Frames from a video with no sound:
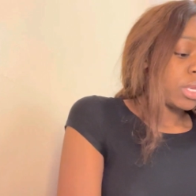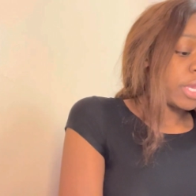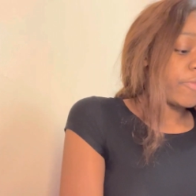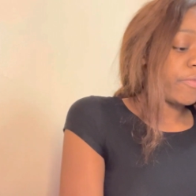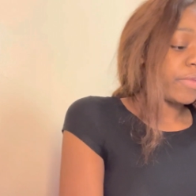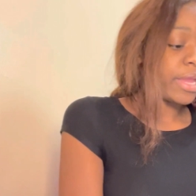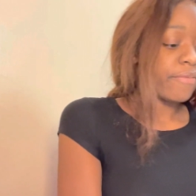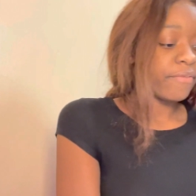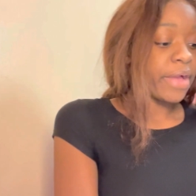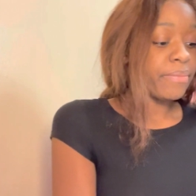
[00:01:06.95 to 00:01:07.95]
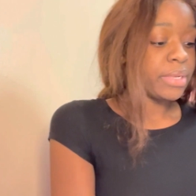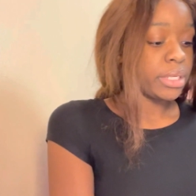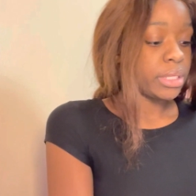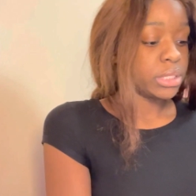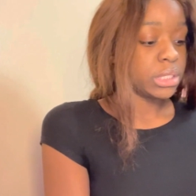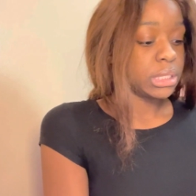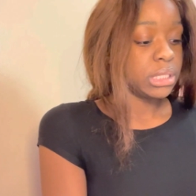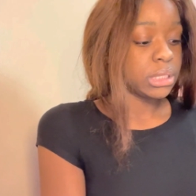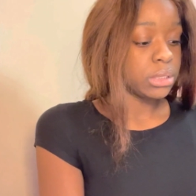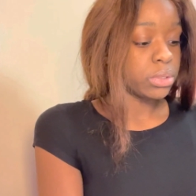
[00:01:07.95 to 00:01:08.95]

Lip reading: Even for like 5 minutes, just listen